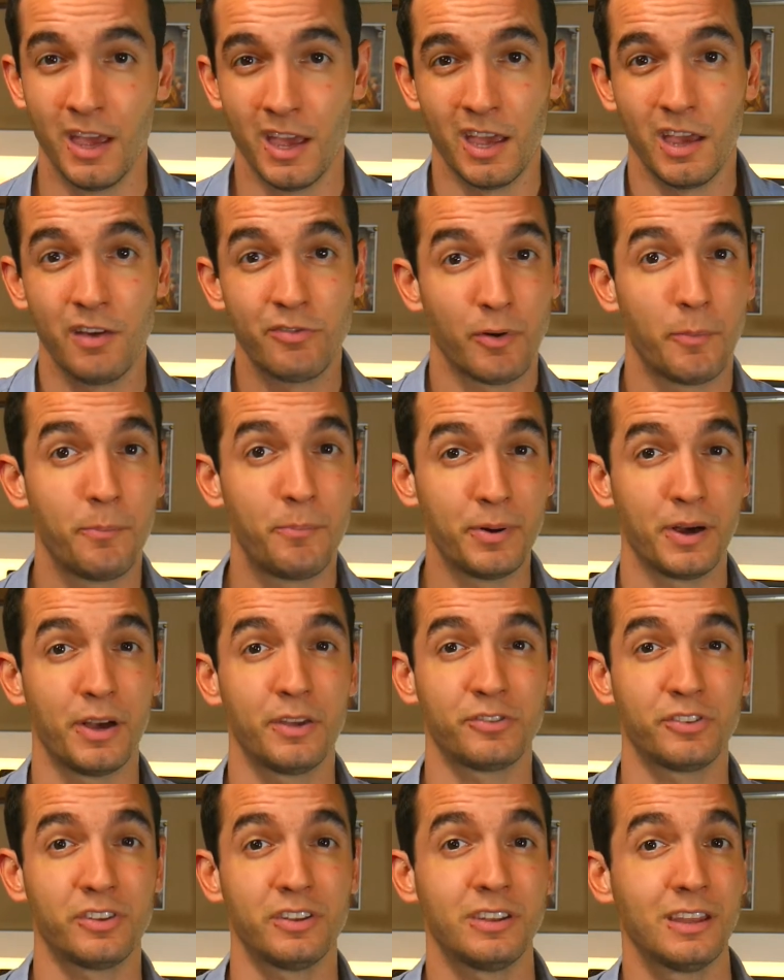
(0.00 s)
If a
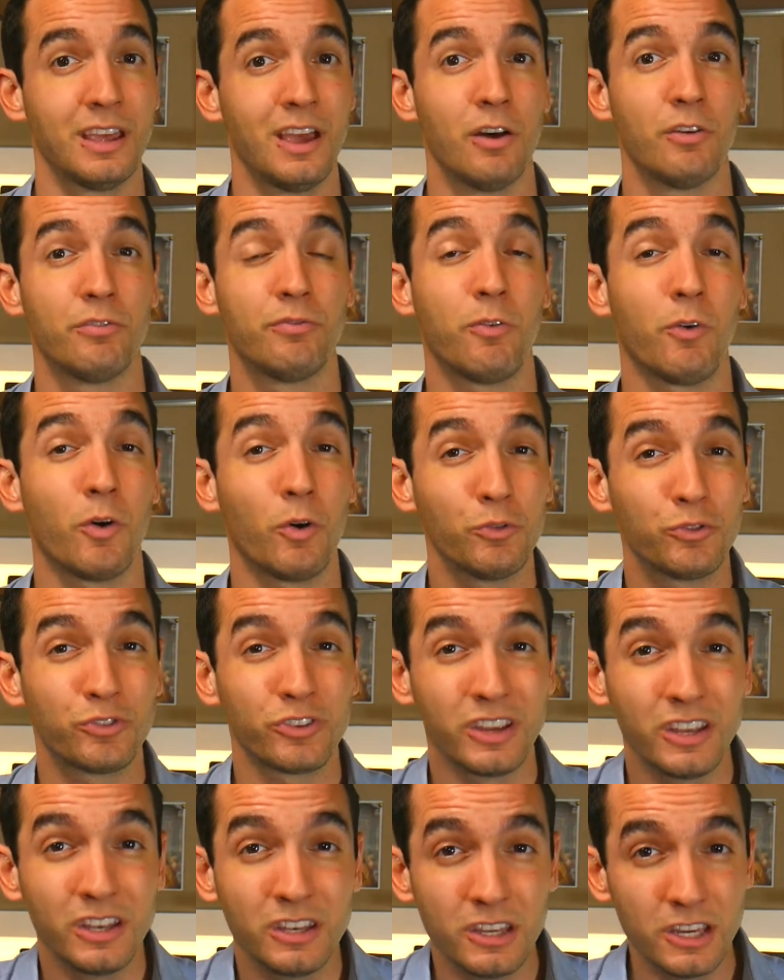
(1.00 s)
person falls
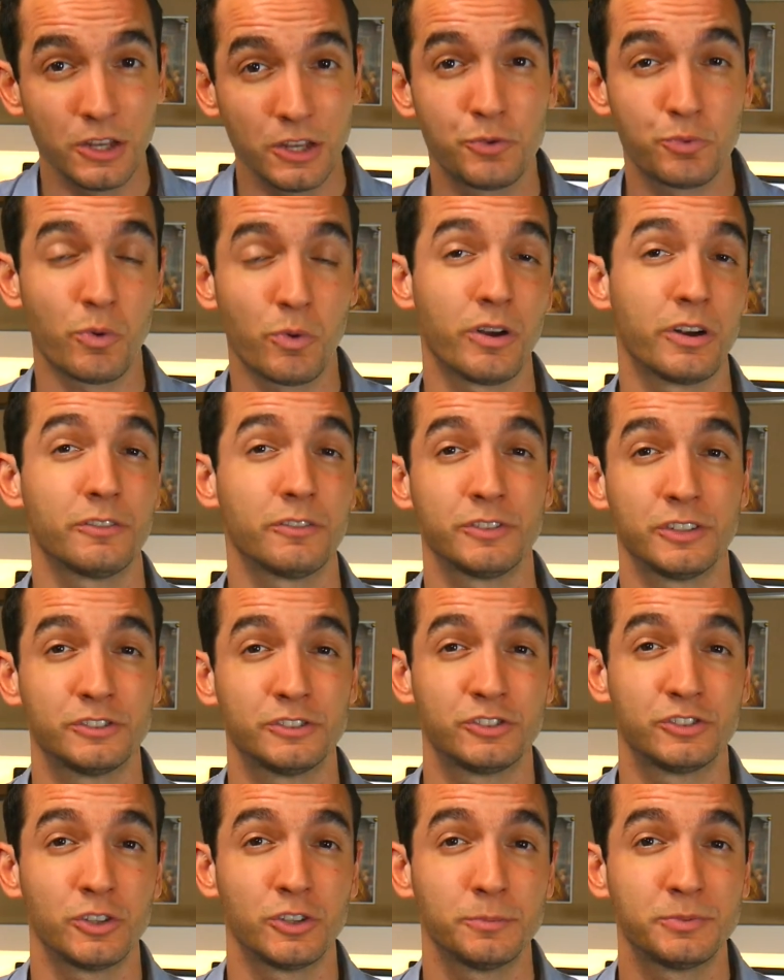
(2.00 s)
in each one of the
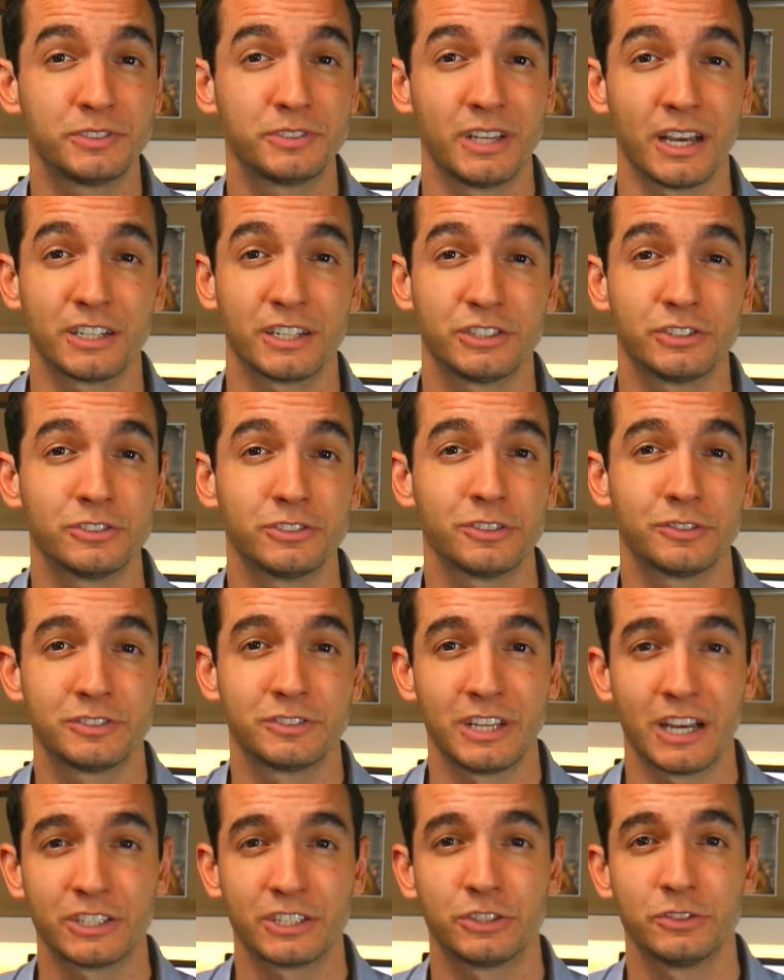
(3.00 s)
subsections of
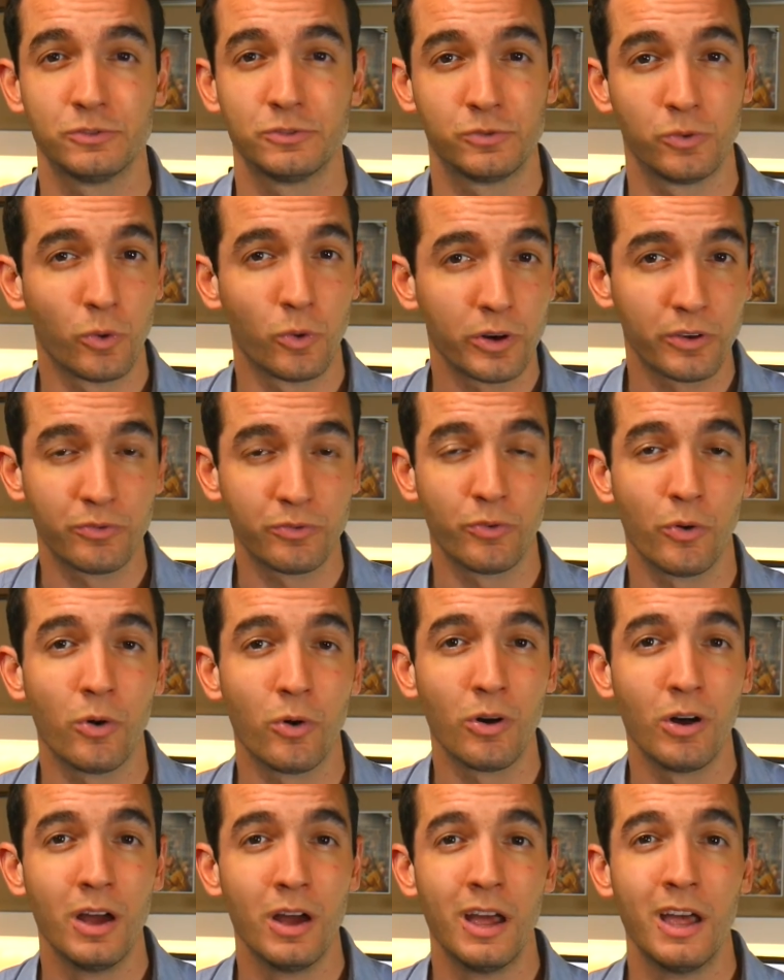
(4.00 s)
section
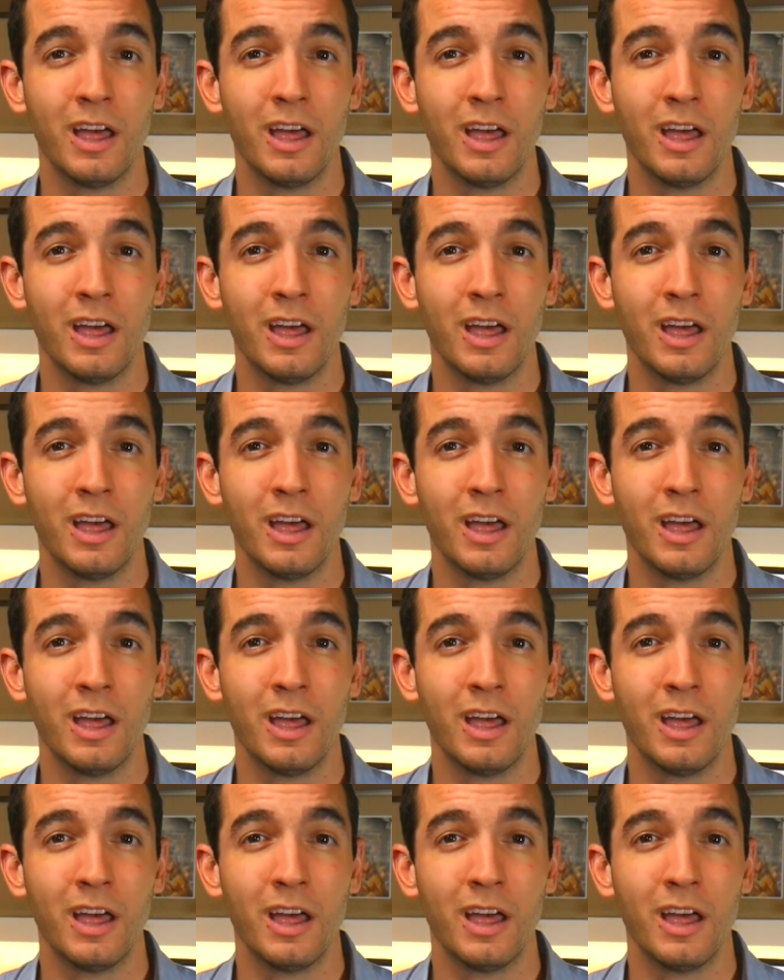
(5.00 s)
44,